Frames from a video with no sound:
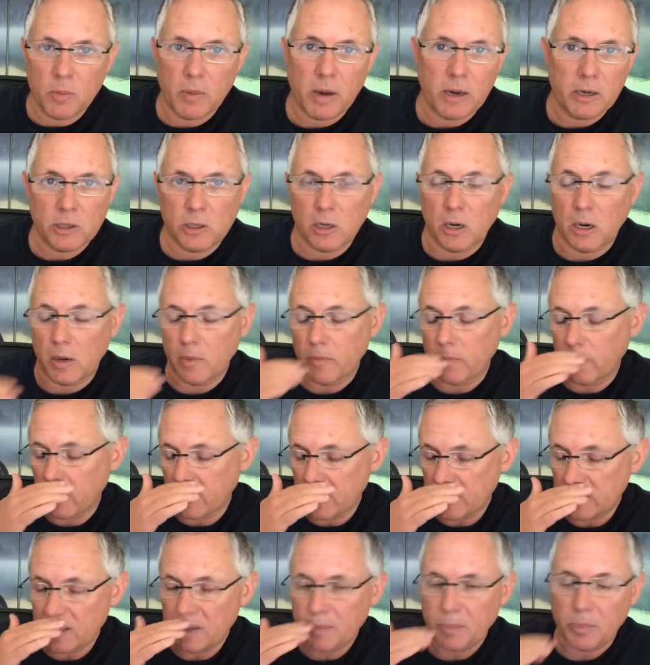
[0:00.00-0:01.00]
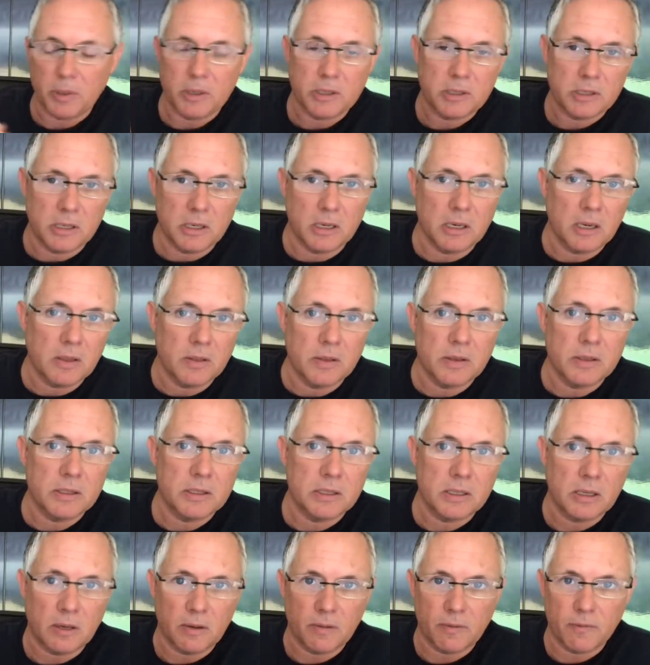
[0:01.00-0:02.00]
my job very simply sitting in the
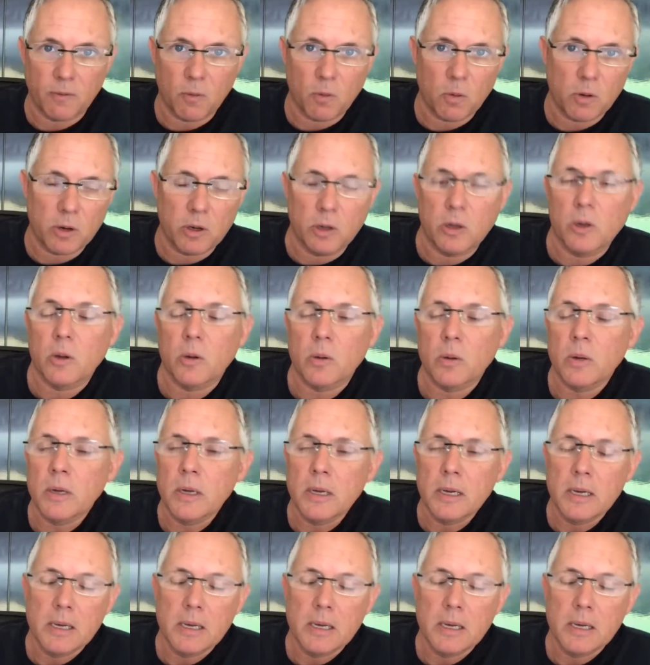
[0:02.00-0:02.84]
seat for you